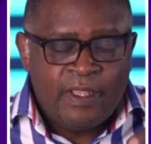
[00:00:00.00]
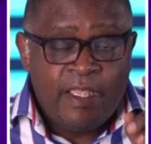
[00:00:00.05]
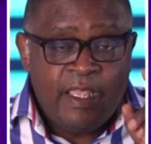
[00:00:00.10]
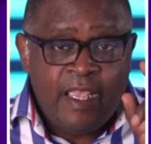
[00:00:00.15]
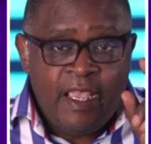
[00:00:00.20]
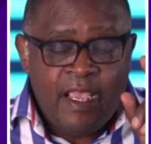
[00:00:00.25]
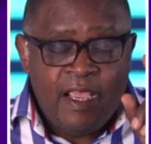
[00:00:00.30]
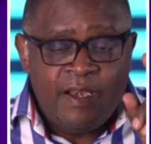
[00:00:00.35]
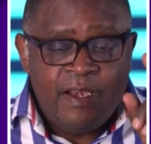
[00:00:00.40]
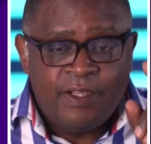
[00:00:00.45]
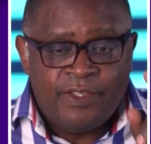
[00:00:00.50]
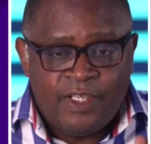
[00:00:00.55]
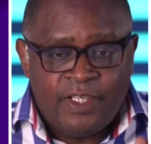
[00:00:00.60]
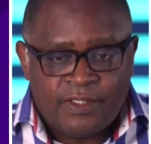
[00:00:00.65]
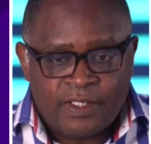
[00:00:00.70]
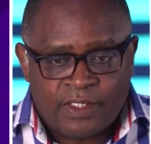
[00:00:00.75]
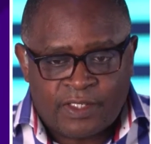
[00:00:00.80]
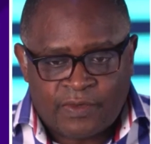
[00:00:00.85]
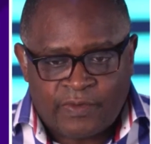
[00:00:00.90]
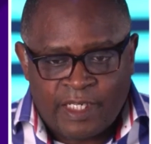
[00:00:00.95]
in
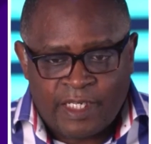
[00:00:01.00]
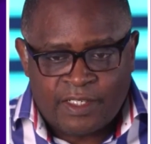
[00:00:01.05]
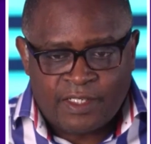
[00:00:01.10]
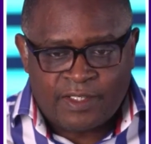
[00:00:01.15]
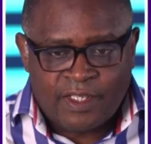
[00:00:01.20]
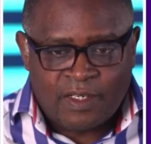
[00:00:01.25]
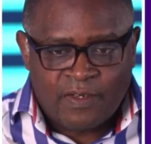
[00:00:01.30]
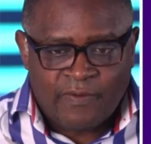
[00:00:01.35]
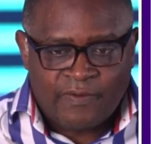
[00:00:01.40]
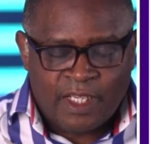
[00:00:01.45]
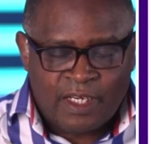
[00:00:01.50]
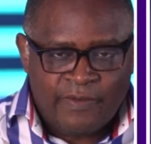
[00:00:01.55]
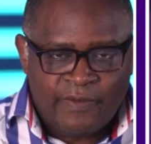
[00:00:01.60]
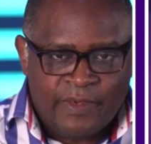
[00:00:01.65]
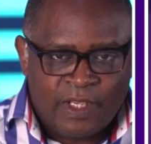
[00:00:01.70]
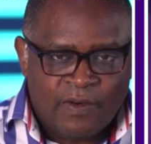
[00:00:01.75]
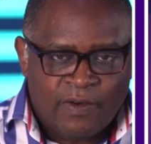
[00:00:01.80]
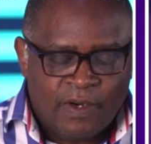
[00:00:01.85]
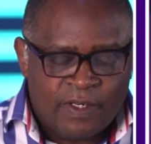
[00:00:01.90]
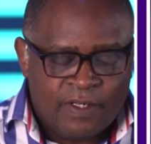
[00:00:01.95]
Jesus Christ, the Son of the
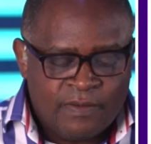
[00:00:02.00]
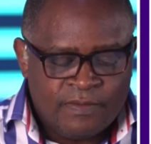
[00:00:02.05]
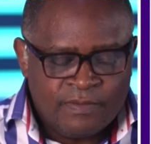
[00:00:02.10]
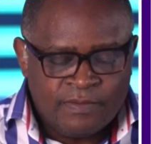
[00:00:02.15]
living God.